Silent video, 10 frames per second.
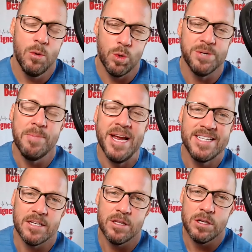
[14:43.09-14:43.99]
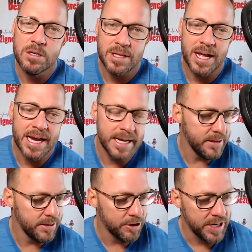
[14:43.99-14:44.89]
which makes it look
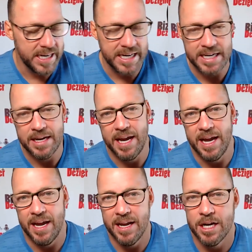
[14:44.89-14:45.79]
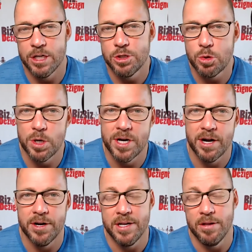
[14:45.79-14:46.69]
like they're getting a
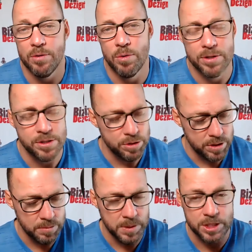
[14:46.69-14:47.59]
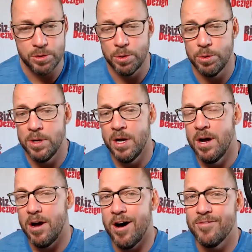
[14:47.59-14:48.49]
extraordinary deal or too good to be true
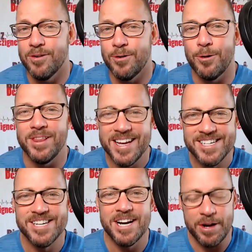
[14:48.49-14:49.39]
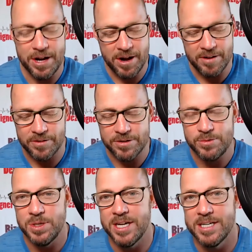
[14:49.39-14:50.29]
offer, or legendary offer,
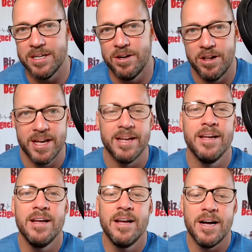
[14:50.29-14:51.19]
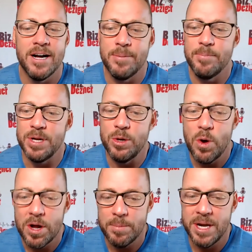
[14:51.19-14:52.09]
as we like to call it. But you
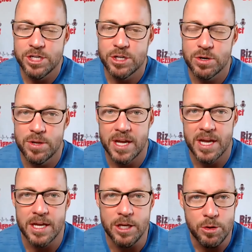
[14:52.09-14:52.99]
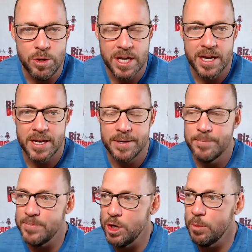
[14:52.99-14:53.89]
want to make sure that you
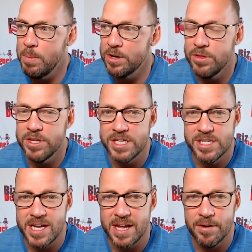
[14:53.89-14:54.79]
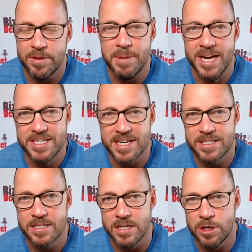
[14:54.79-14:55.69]
can, bundle things together that make
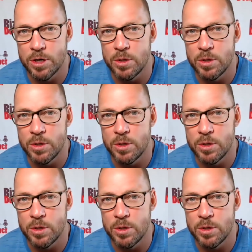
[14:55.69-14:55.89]
sense.